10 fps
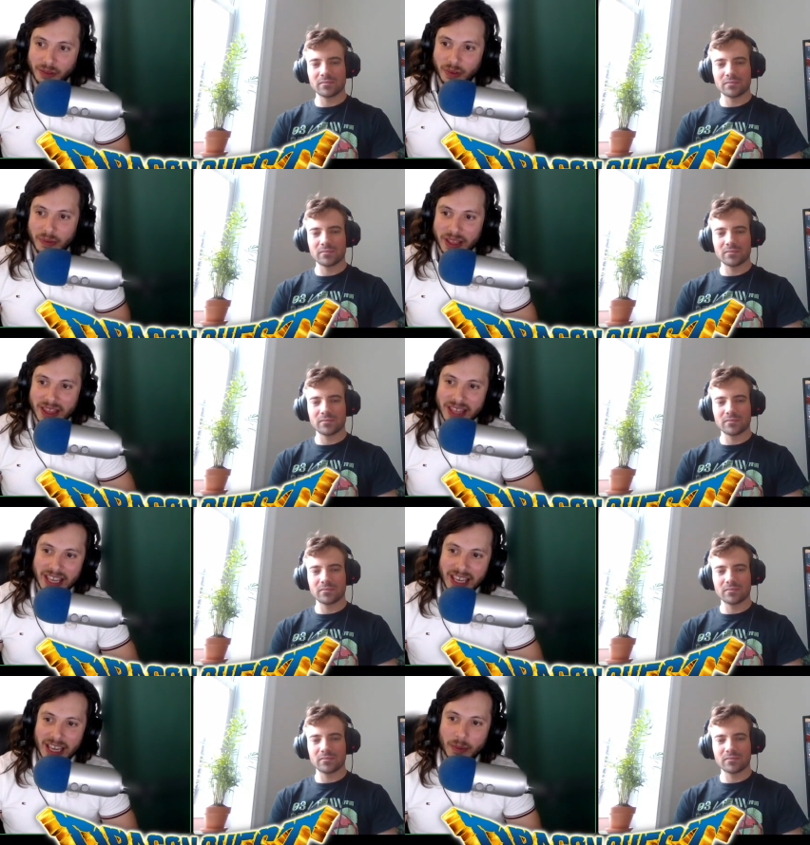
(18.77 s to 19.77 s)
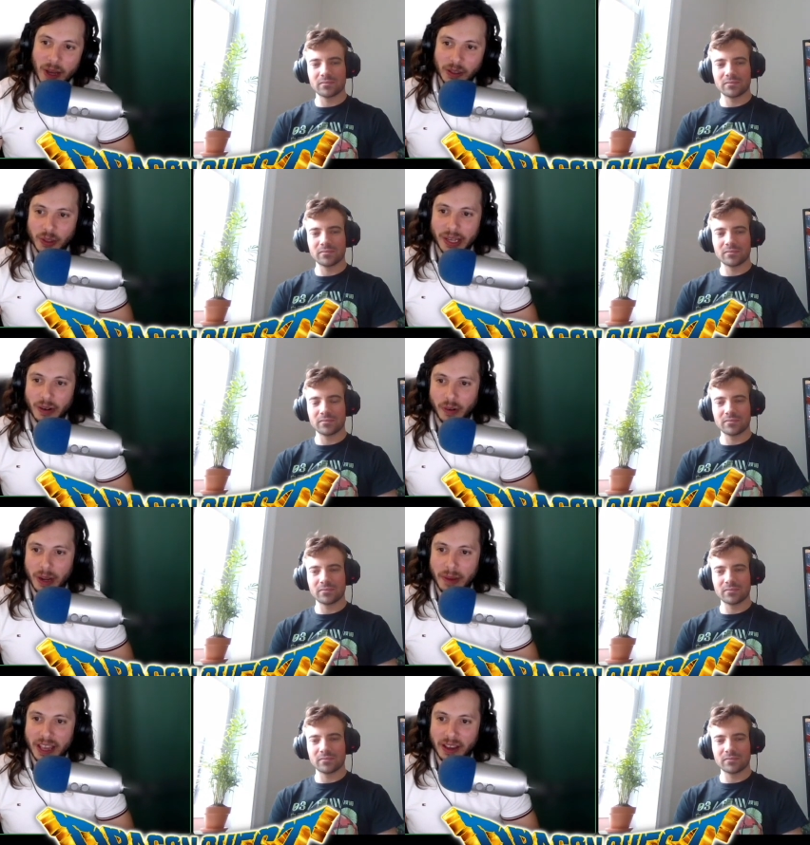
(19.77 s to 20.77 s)
Speaker 1: We've been thinking about doing a
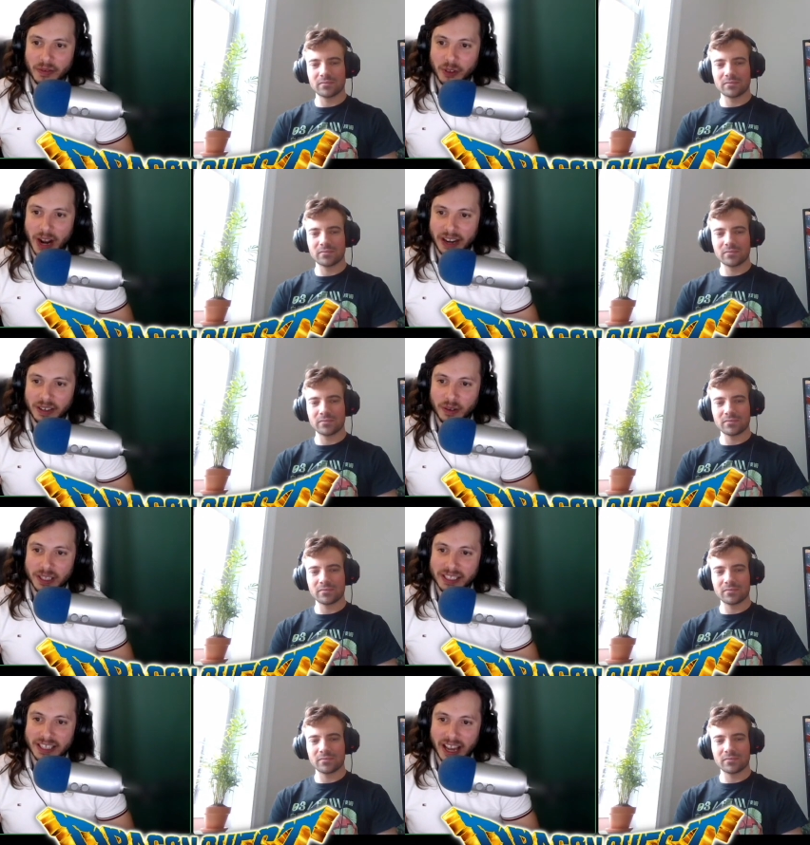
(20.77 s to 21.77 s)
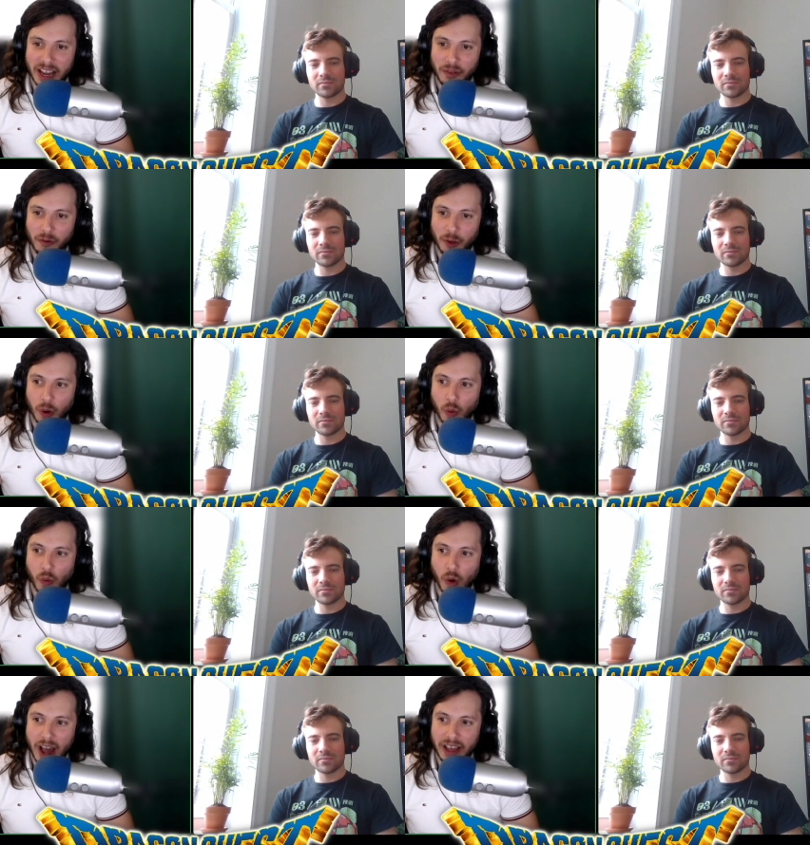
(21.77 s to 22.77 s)
remake of Dragon Quest IX for a
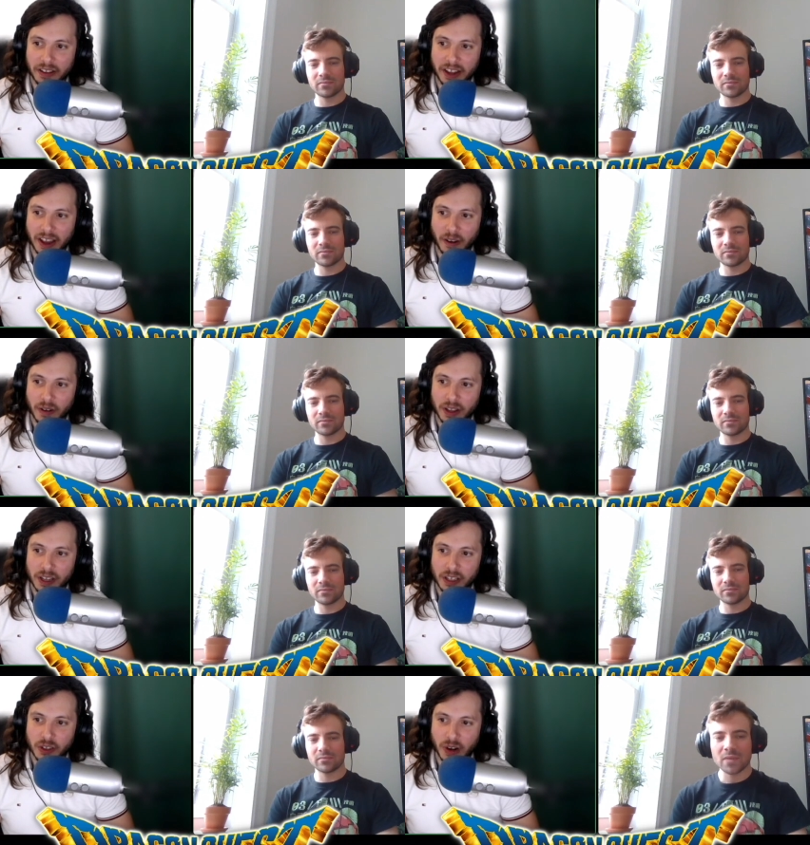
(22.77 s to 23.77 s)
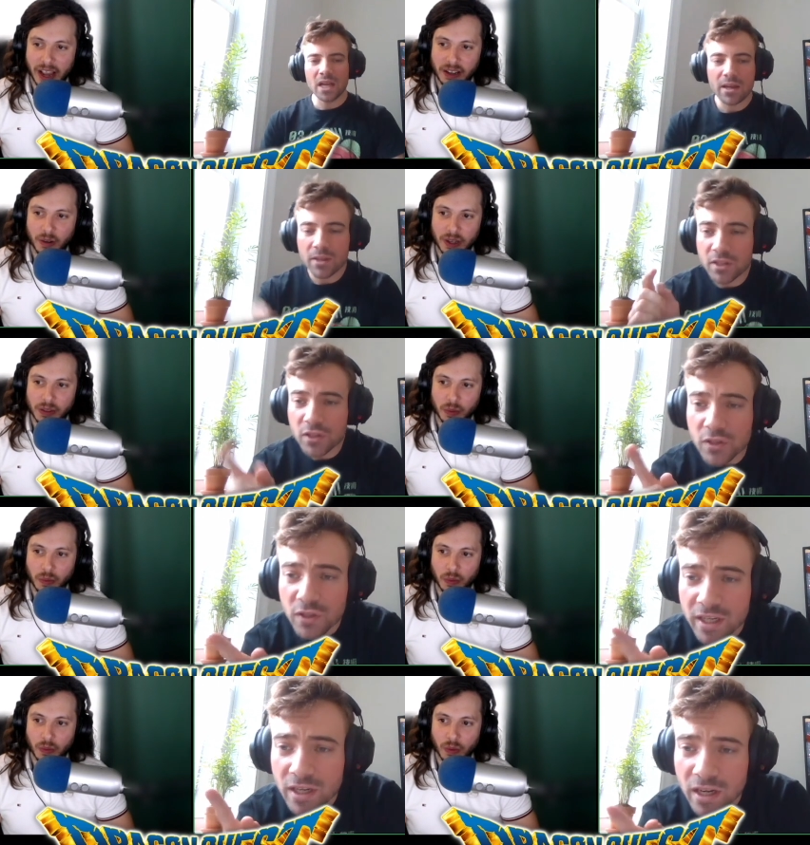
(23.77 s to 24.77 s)
while now. Dragon Quest. This
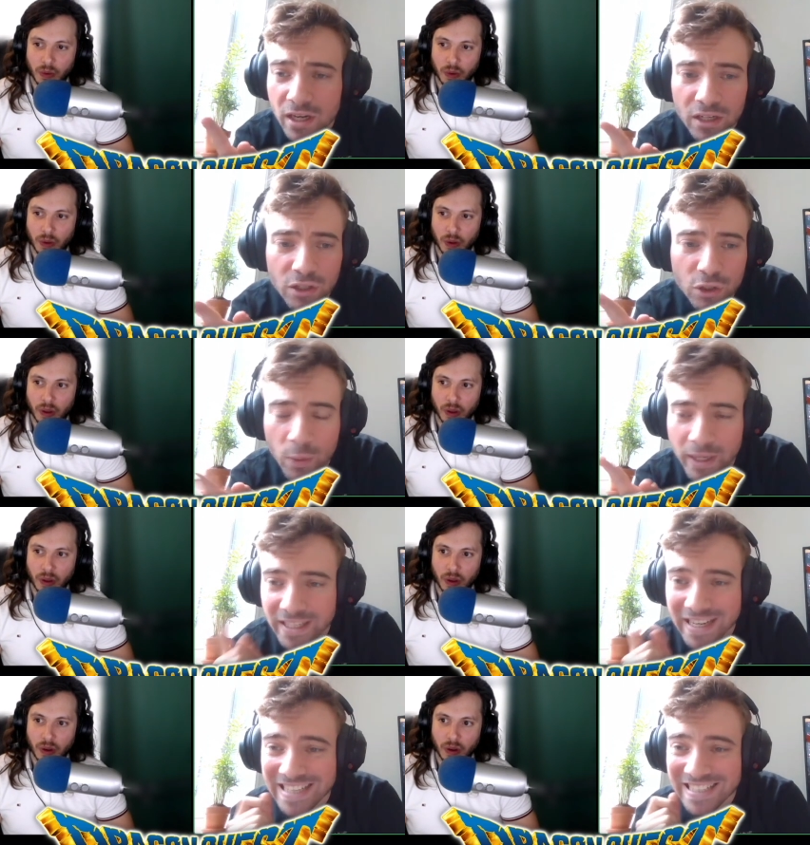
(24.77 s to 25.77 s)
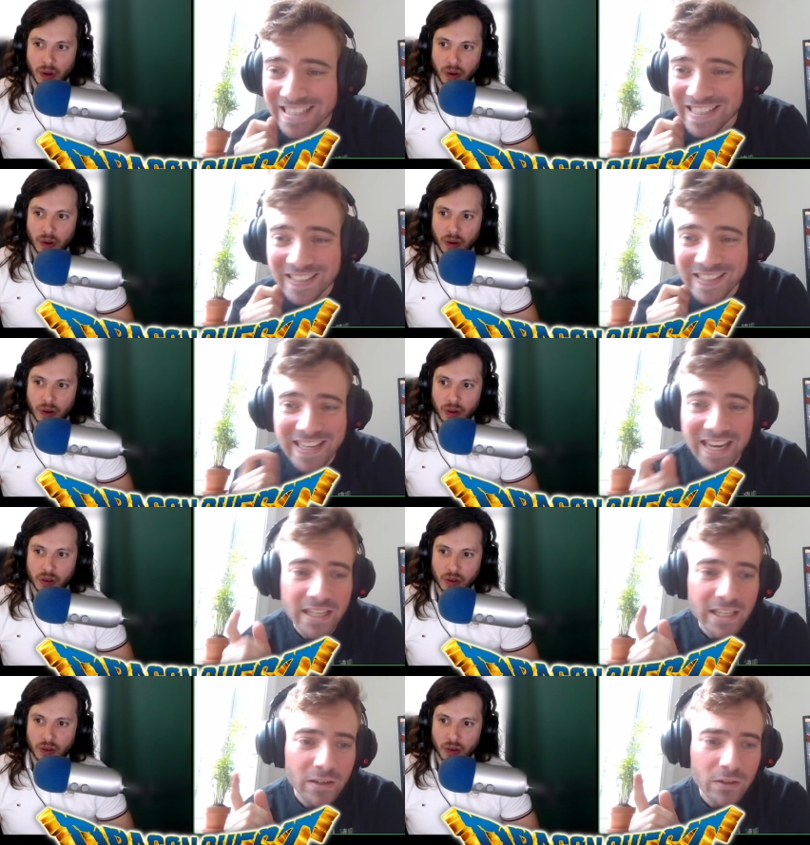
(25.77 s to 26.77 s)
is
Speaker 2: in uh, 2019,
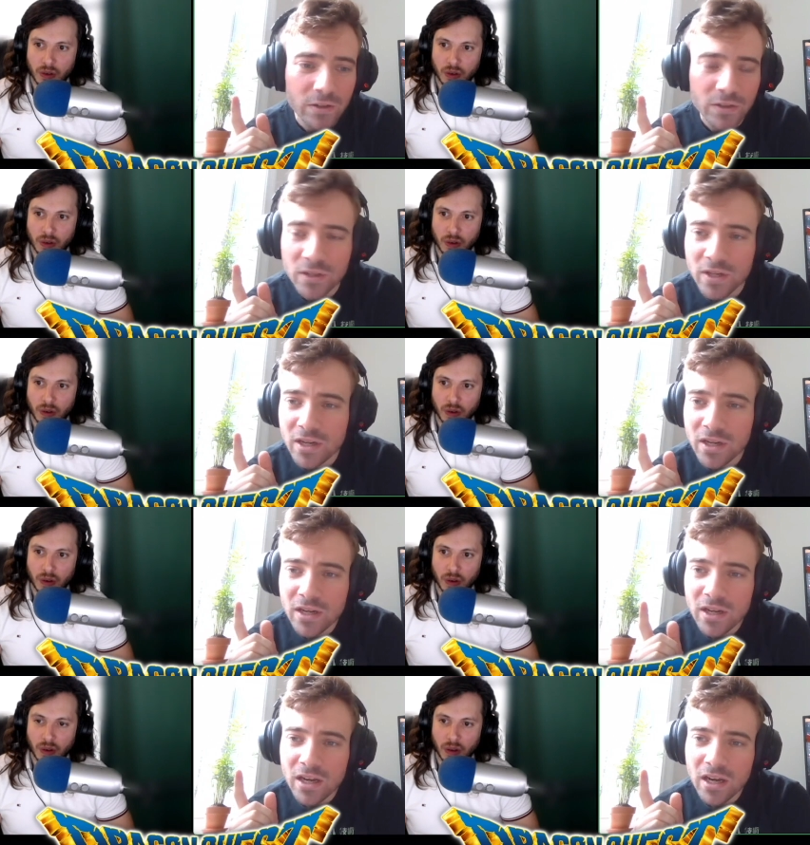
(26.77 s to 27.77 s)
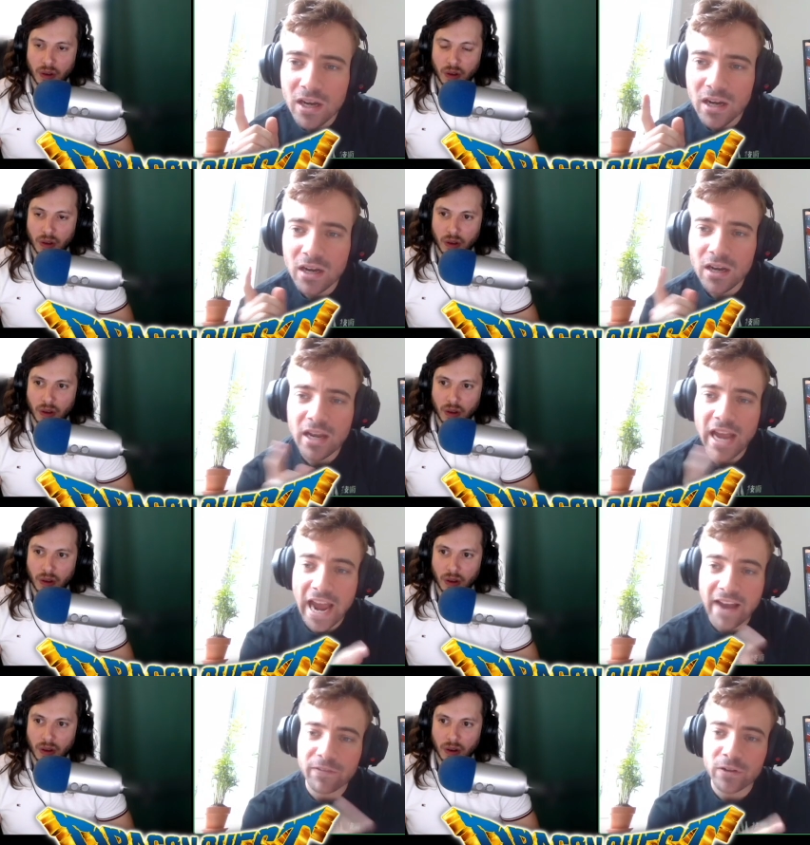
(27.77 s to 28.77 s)
10 years uh,
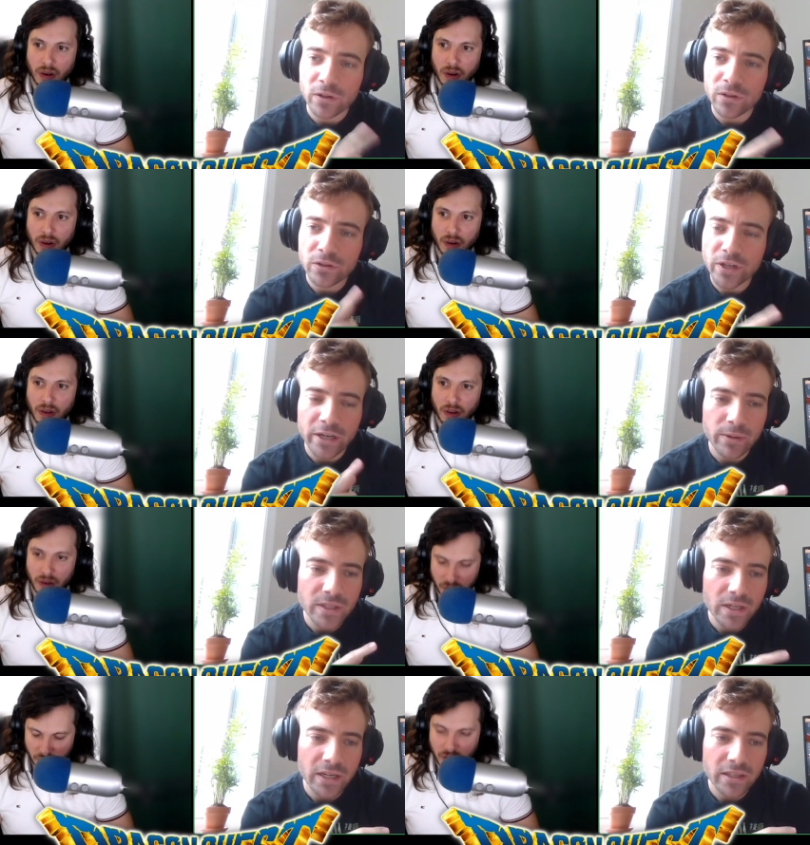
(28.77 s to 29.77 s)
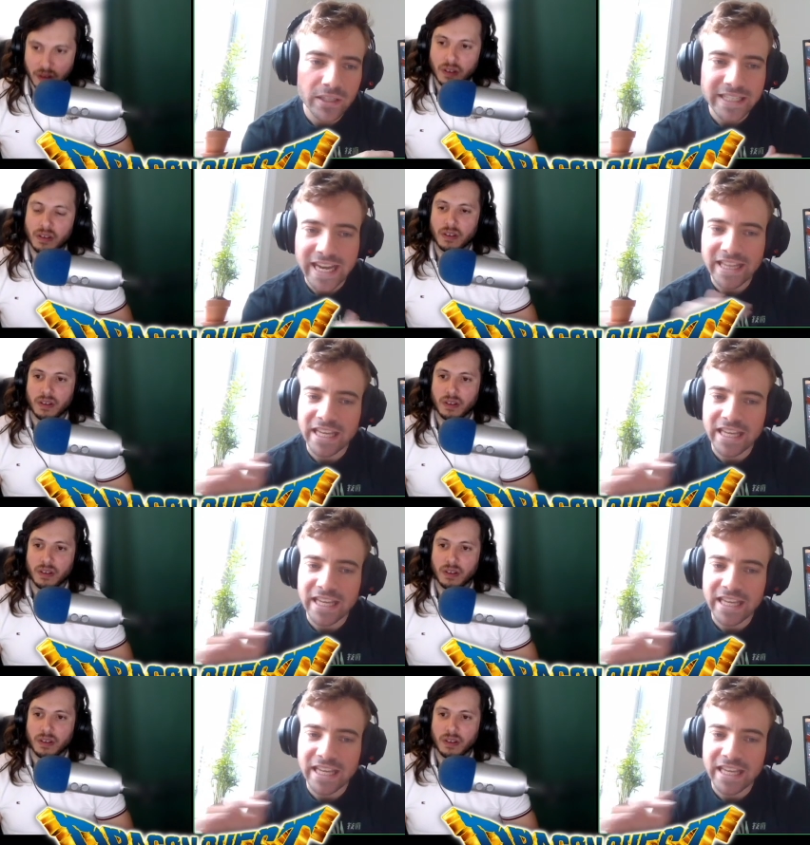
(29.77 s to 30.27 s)
after Dragon Quest Nine, the tenth